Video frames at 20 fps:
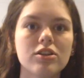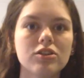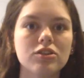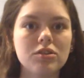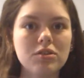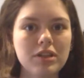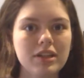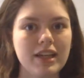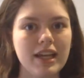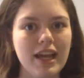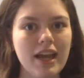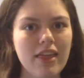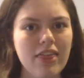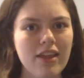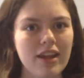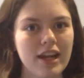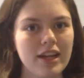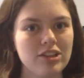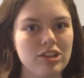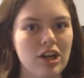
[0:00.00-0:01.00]
So today I
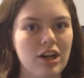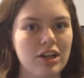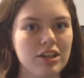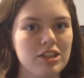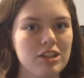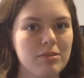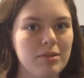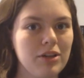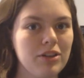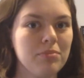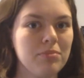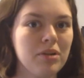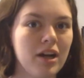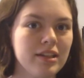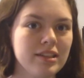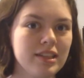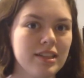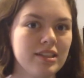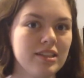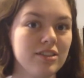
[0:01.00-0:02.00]
thought I'd talk to you about the
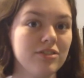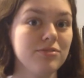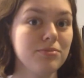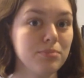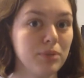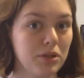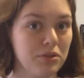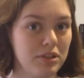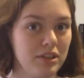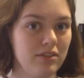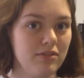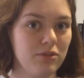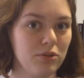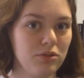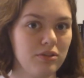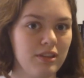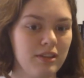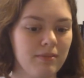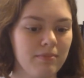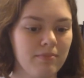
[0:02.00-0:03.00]
process of protein folding.